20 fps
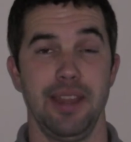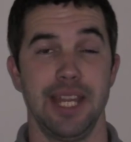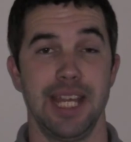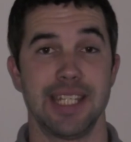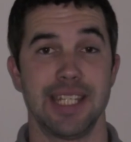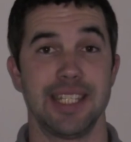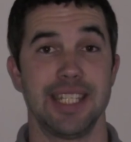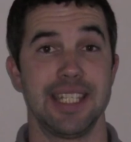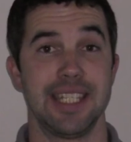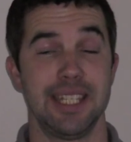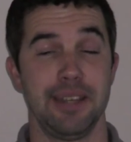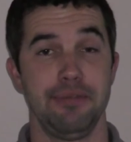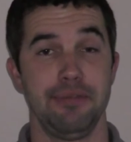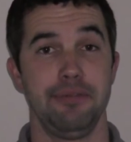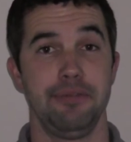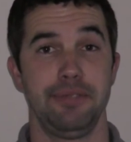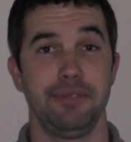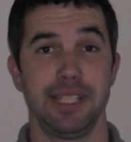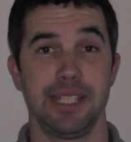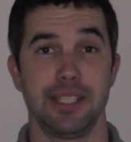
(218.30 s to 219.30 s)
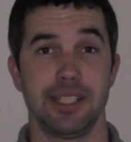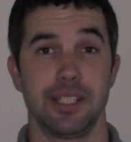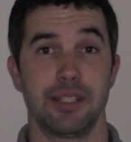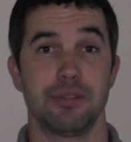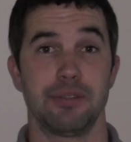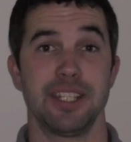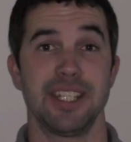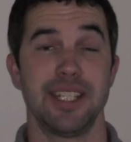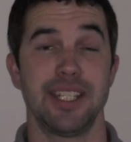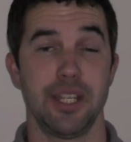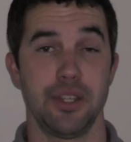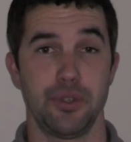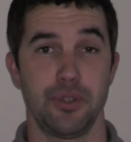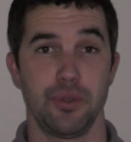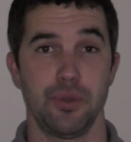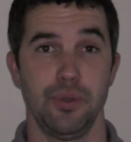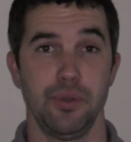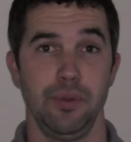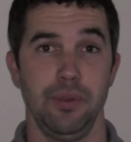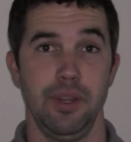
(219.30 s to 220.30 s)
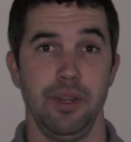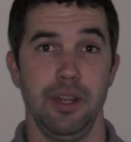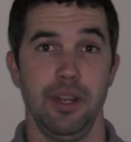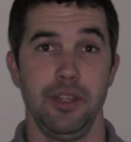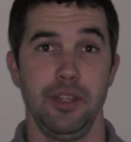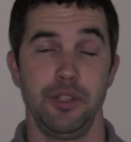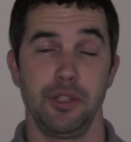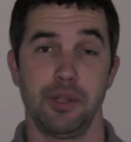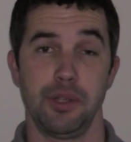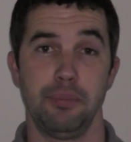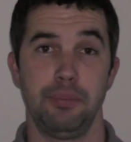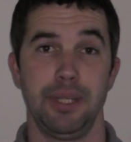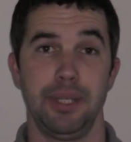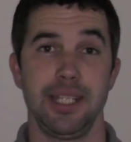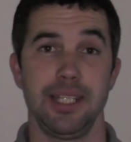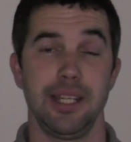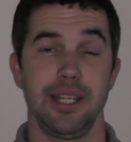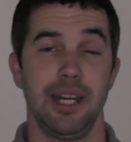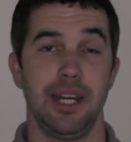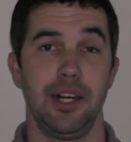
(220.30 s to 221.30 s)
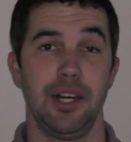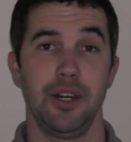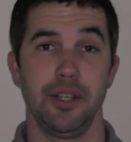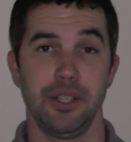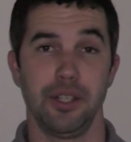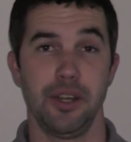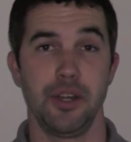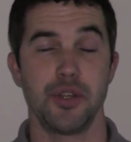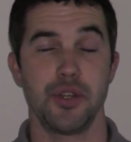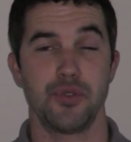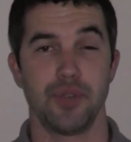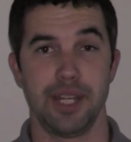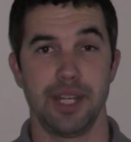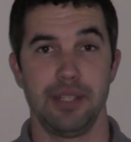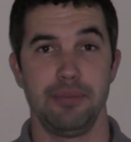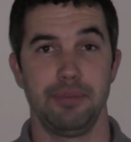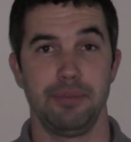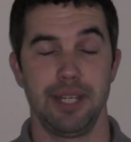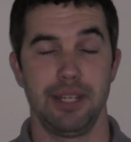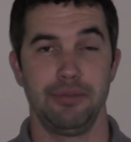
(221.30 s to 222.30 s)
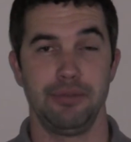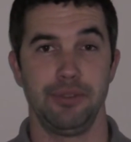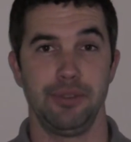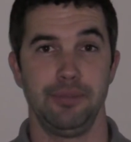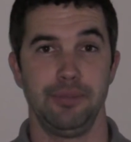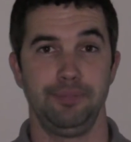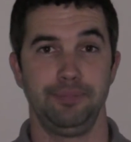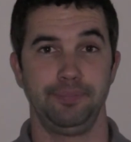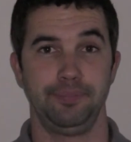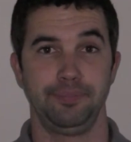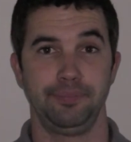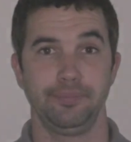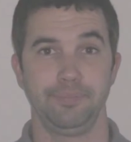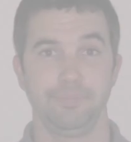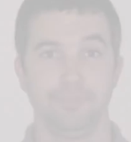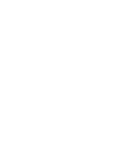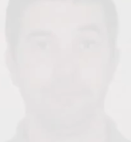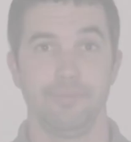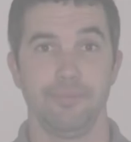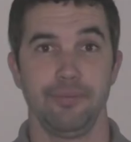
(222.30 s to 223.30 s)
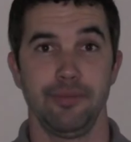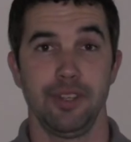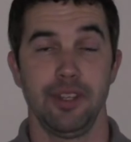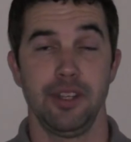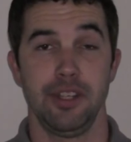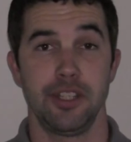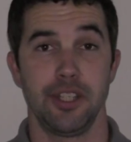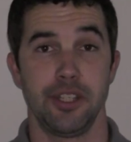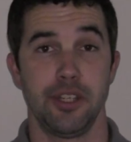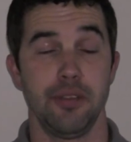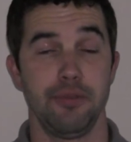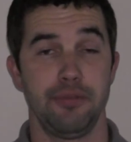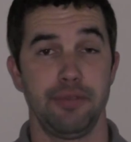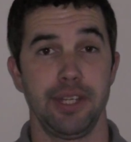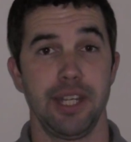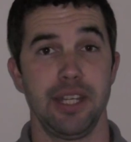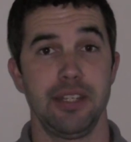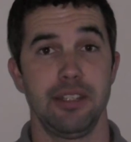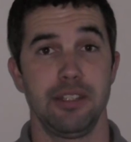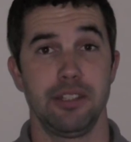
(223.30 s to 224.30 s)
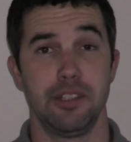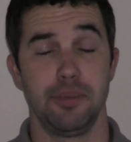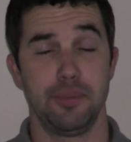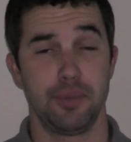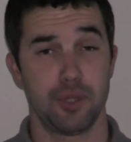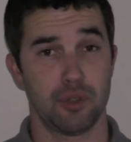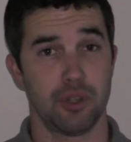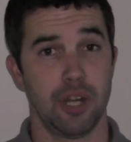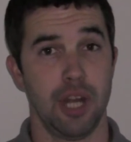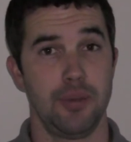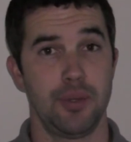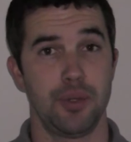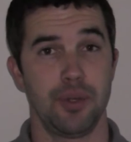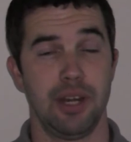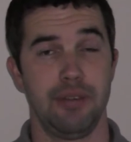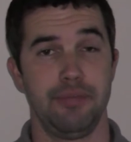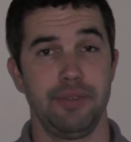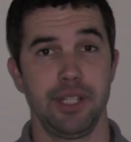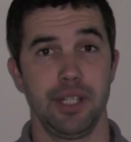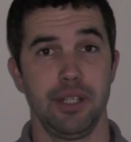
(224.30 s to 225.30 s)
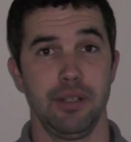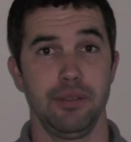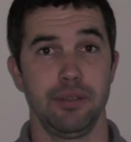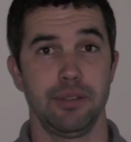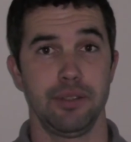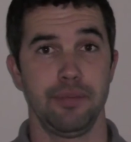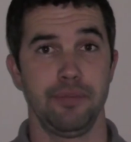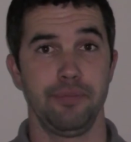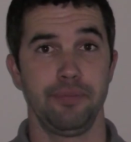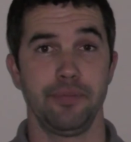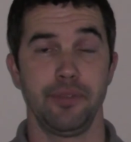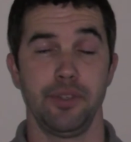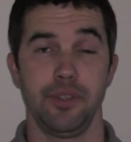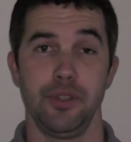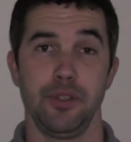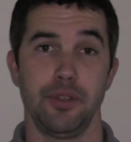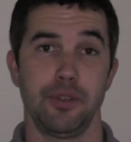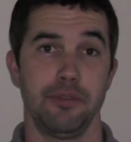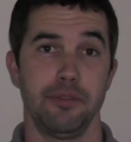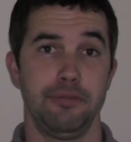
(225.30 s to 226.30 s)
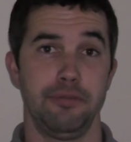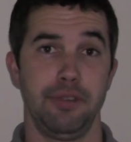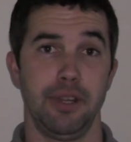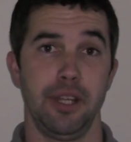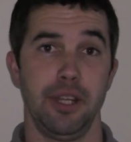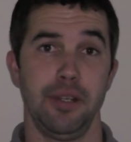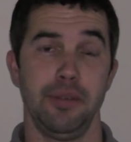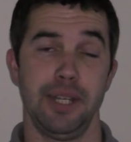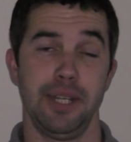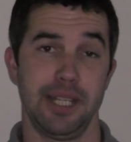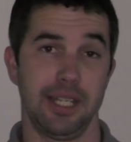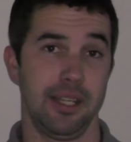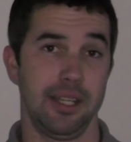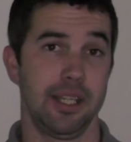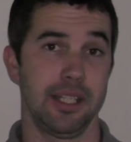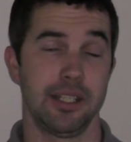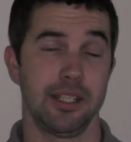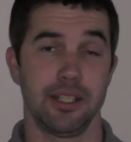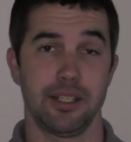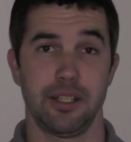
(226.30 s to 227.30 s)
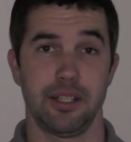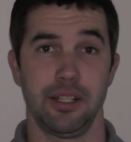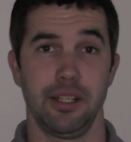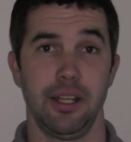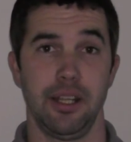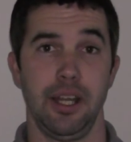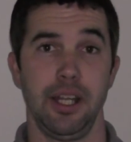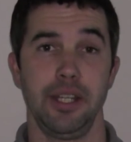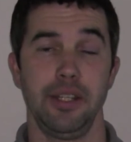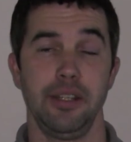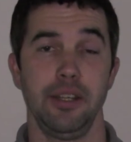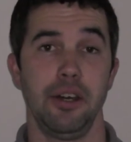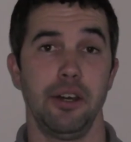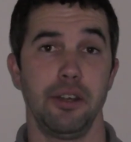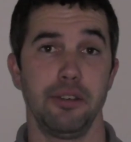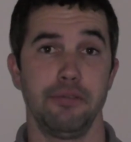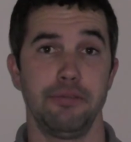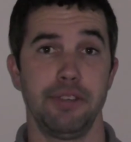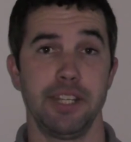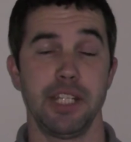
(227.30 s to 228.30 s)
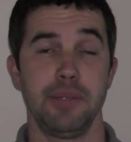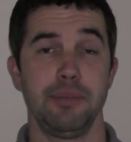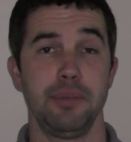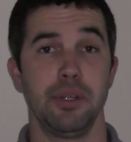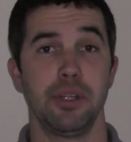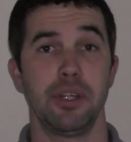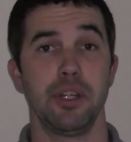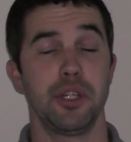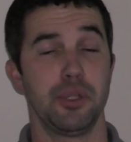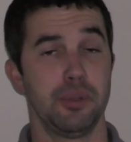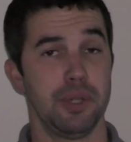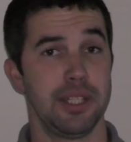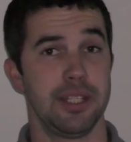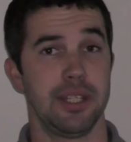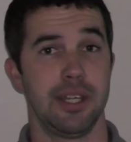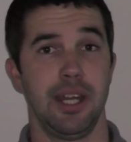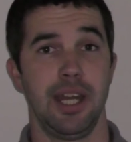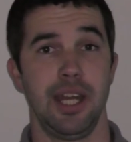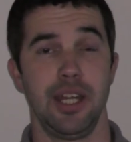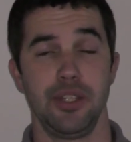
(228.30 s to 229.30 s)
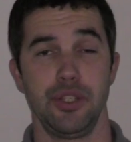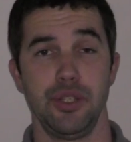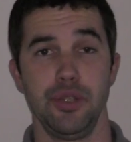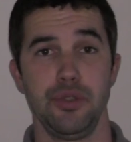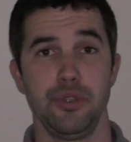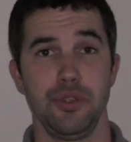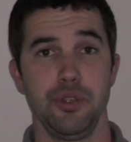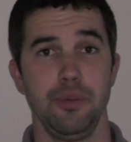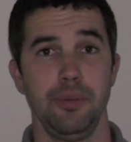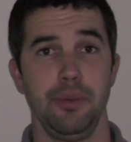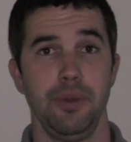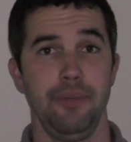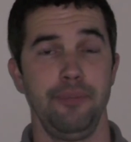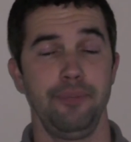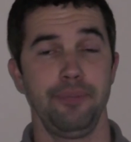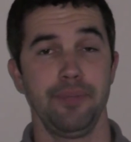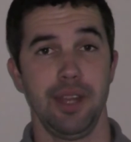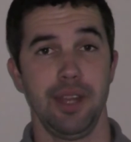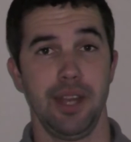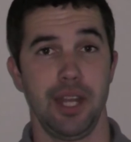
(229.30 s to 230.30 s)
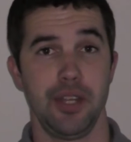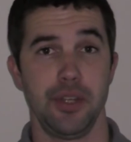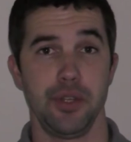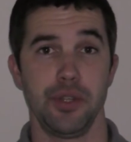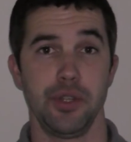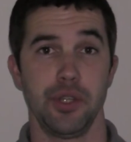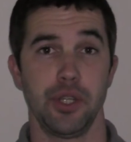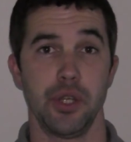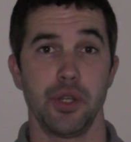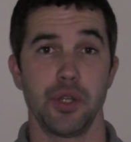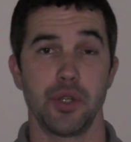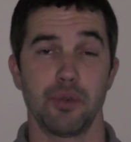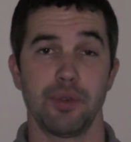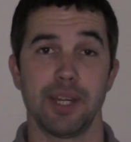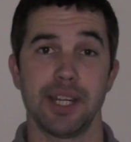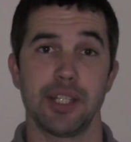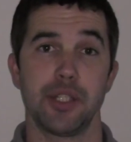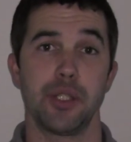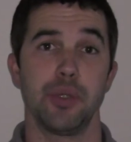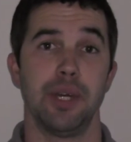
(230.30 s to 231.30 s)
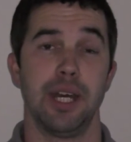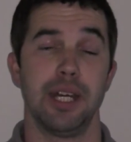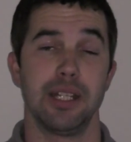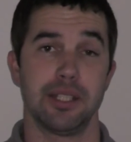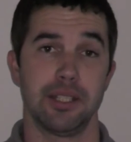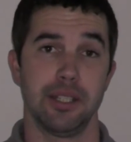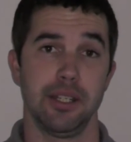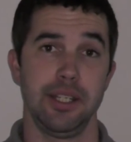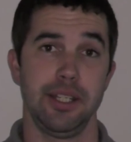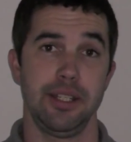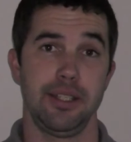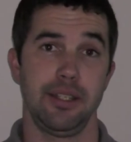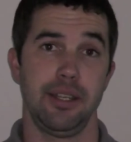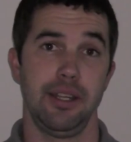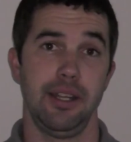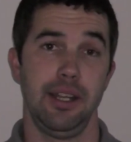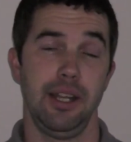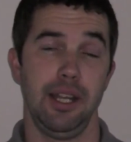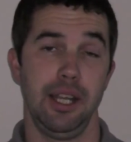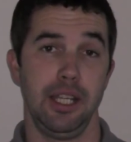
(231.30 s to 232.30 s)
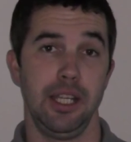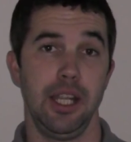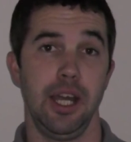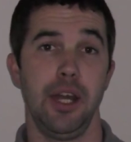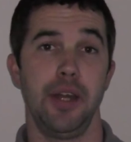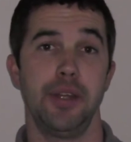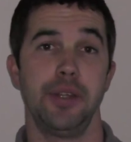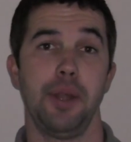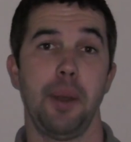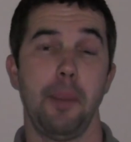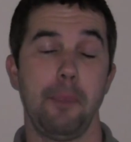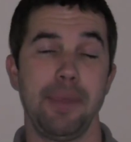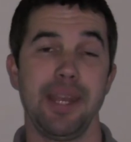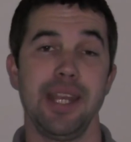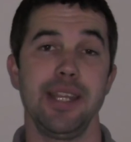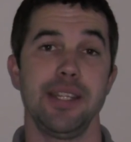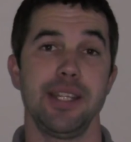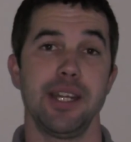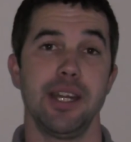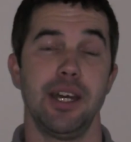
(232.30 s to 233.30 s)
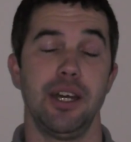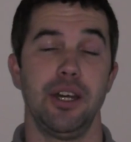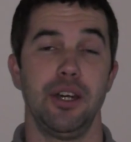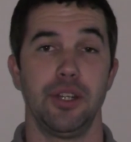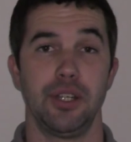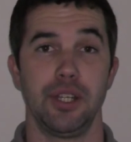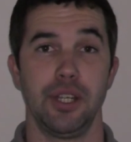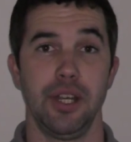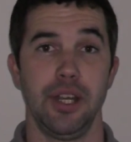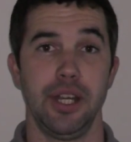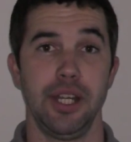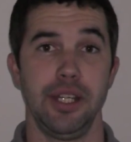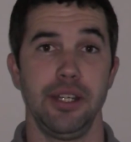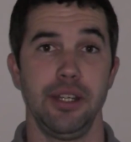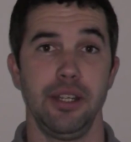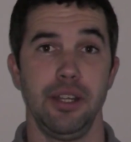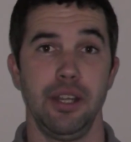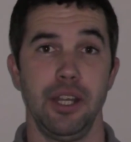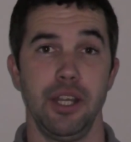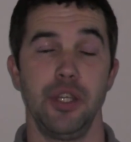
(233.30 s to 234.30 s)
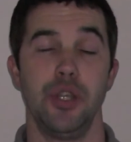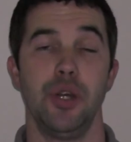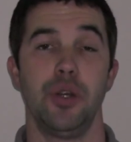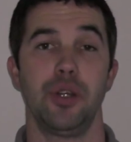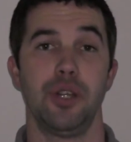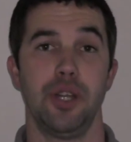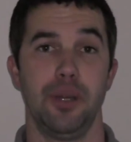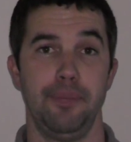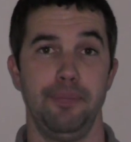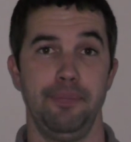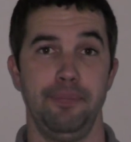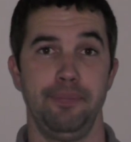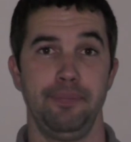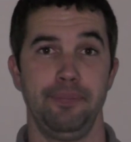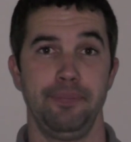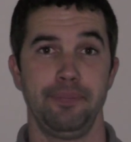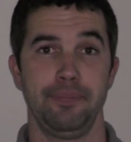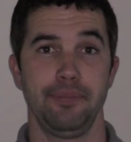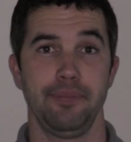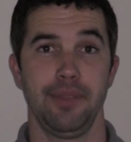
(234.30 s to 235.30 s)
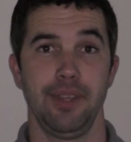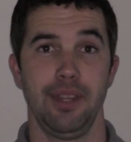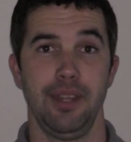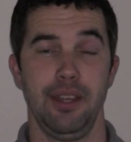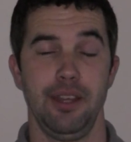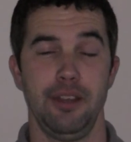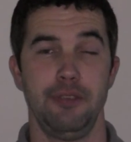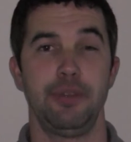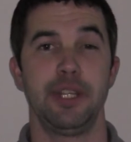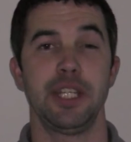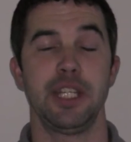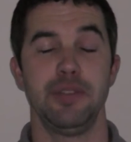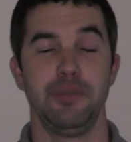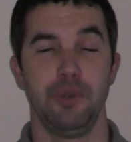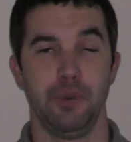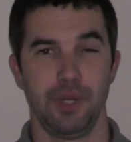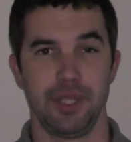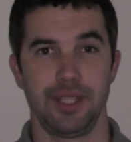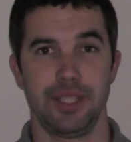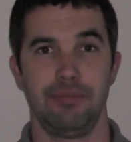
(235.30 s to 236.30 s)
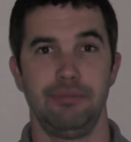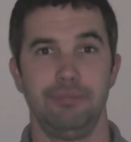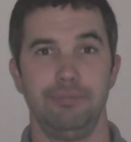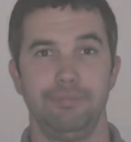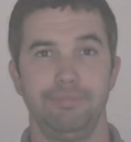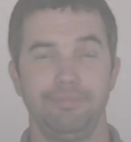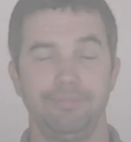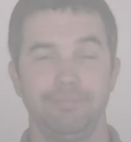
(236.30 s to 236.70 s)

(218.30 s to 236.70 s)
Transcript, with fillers: That's the seven things that are essential to complete our online training platform. So don't forget to subscribe to our videos. You can follow and like us online on Facebook, Twitter and YouTube. And you can go direct to our site learnpdronline.com. Thank you for watching.